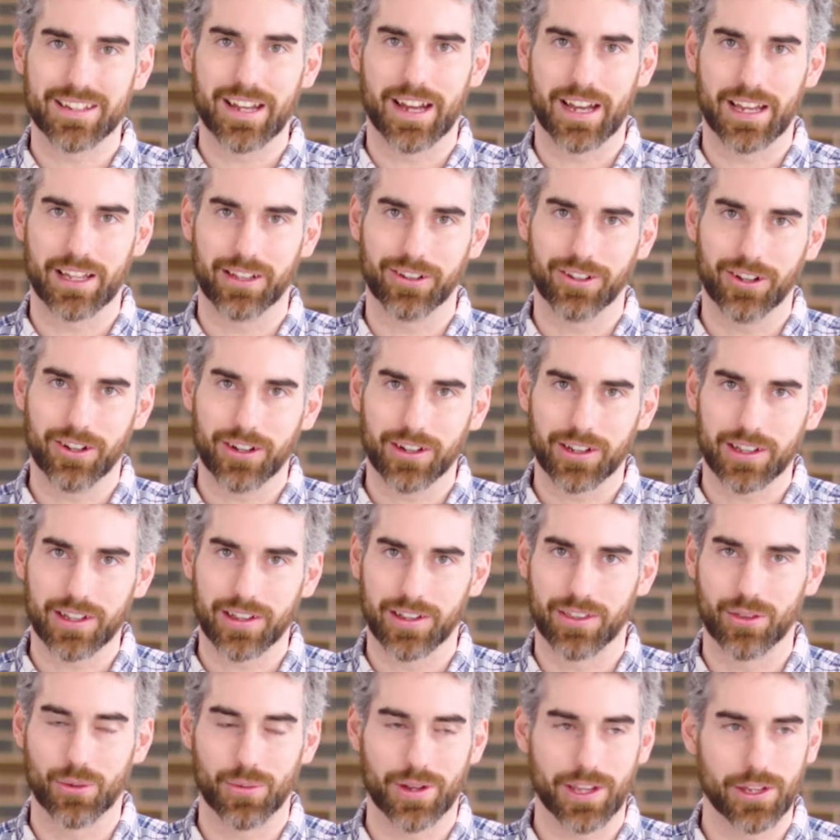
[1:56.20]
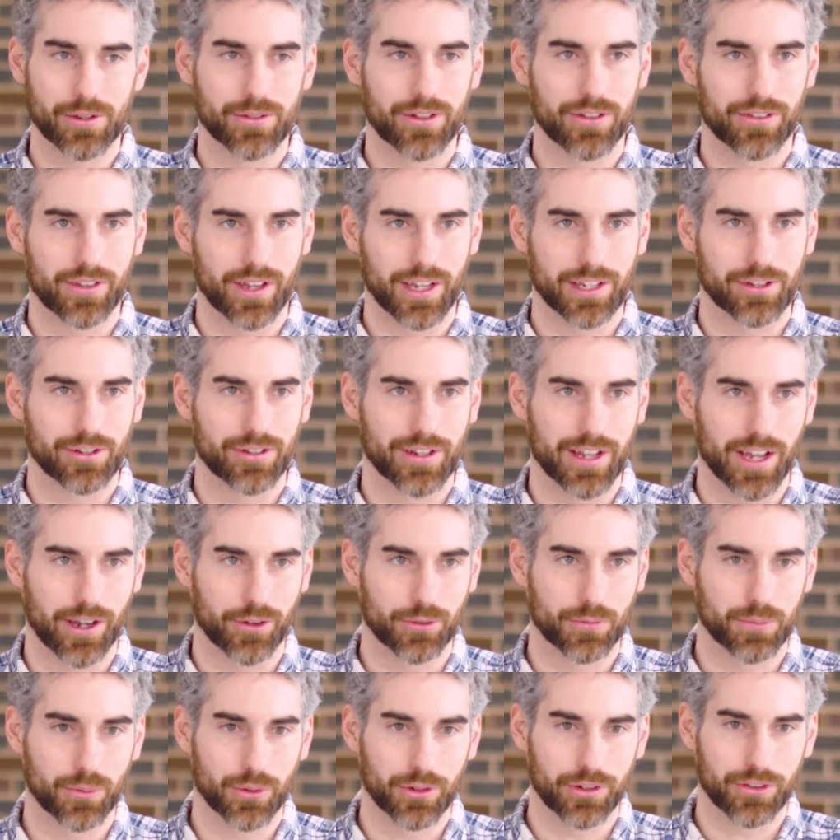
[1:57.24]
dialogue in the way you design your
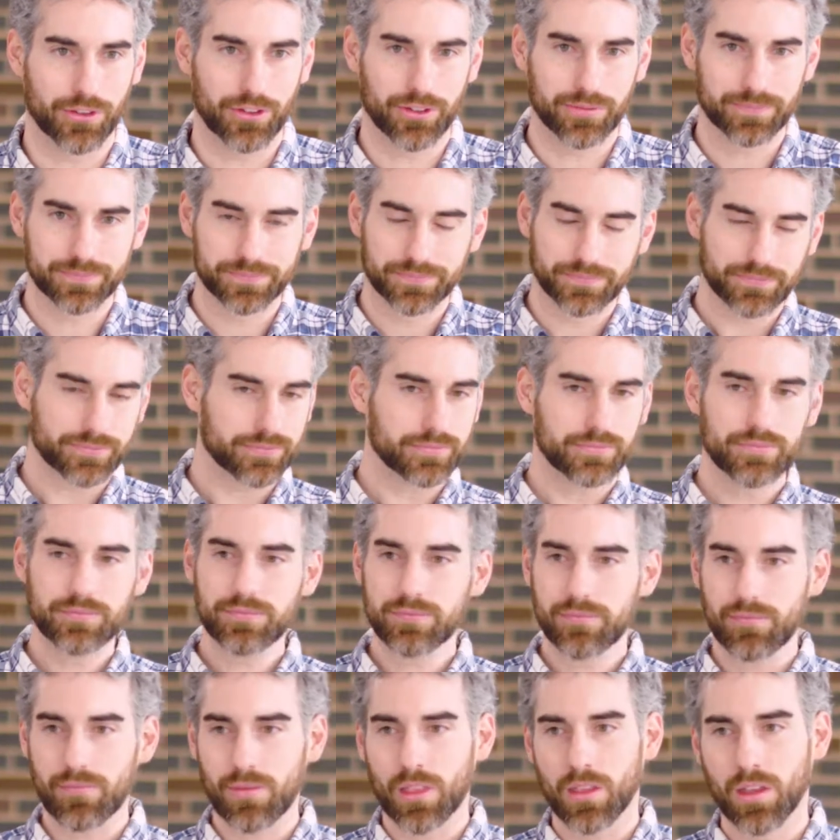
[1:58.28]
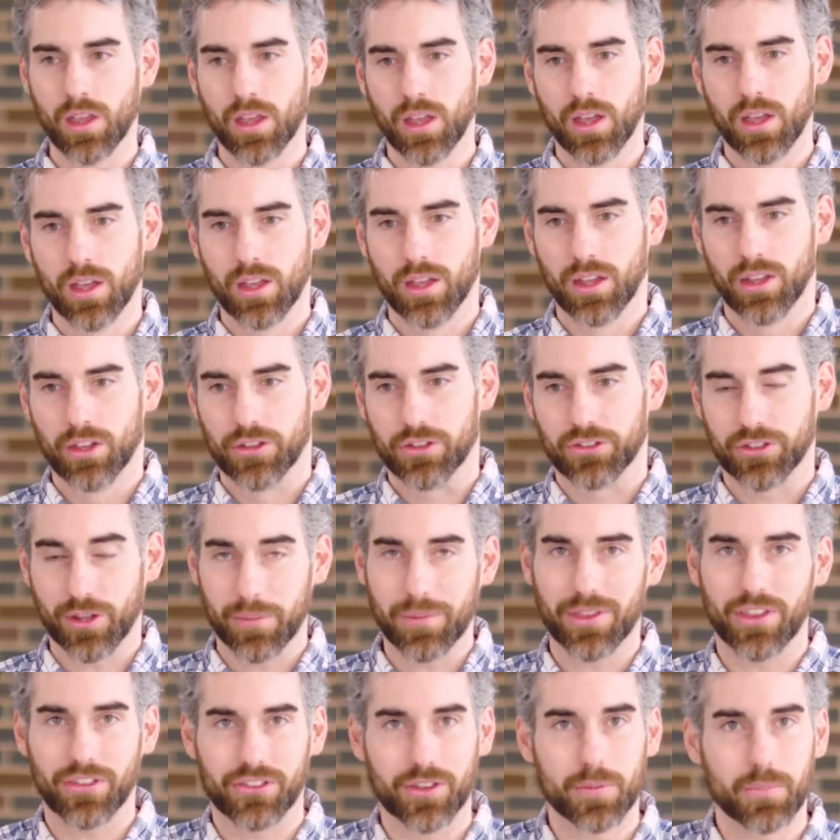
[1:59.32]
dashboards. Some
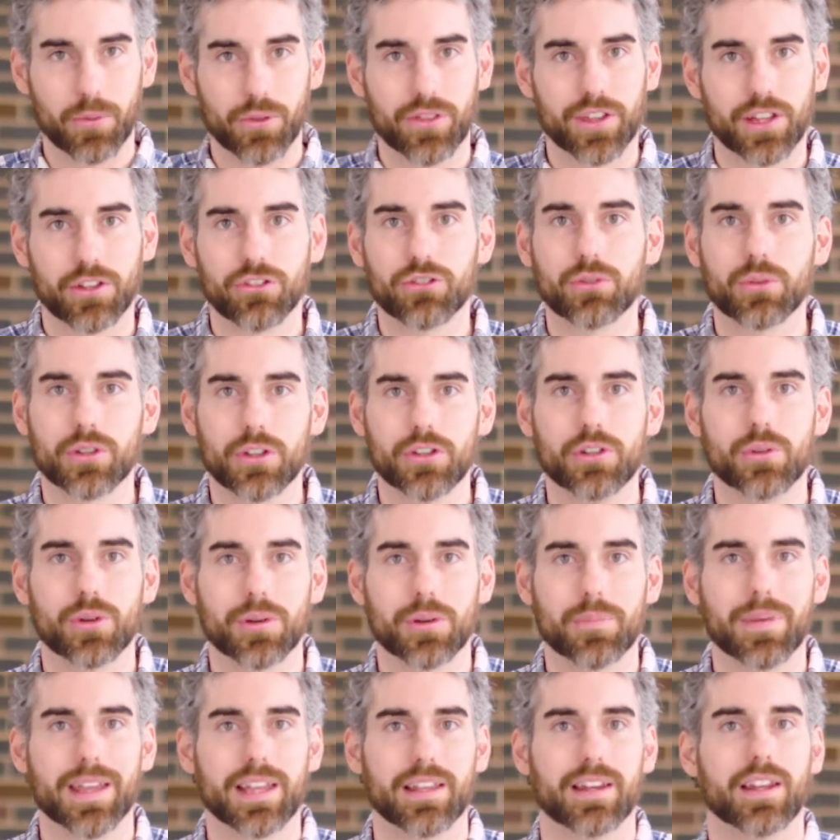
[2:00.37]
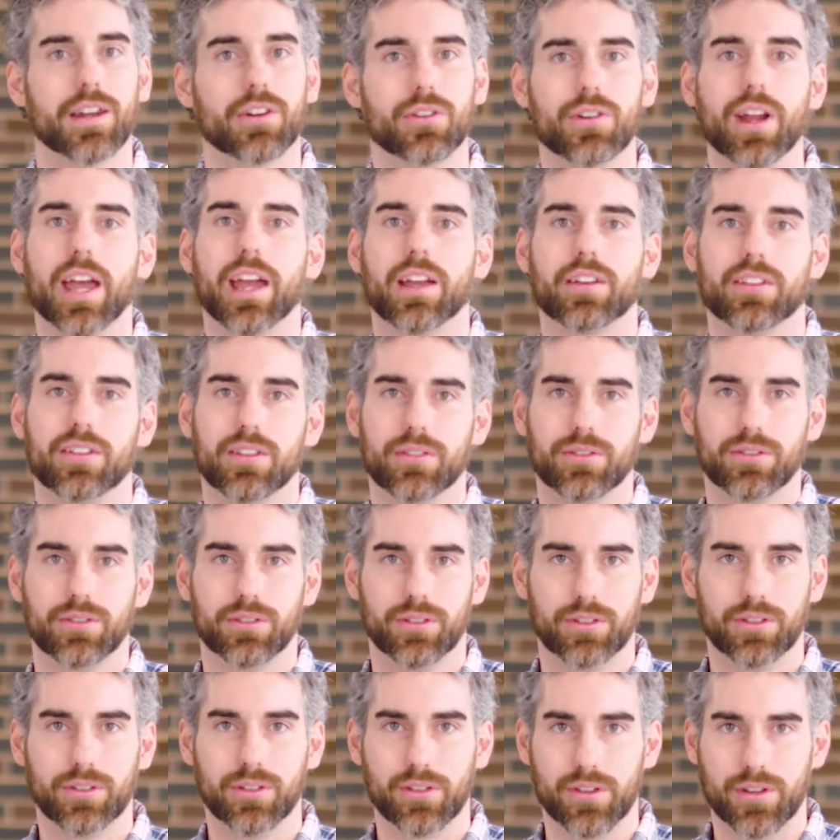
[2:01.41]
of the simple things you can do are make it interactive,
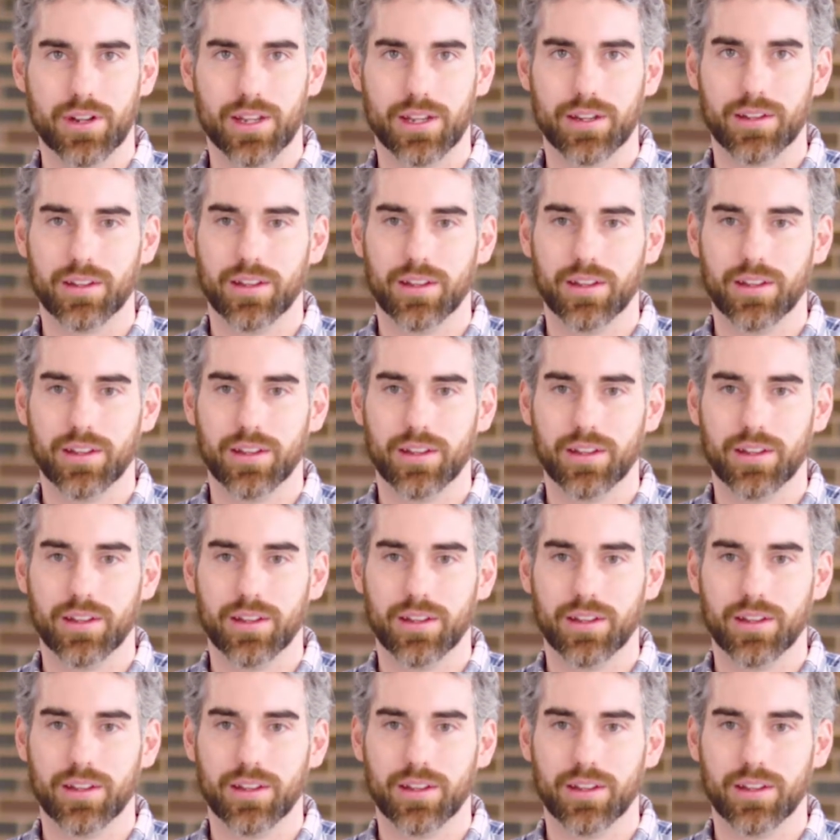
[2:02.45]
right?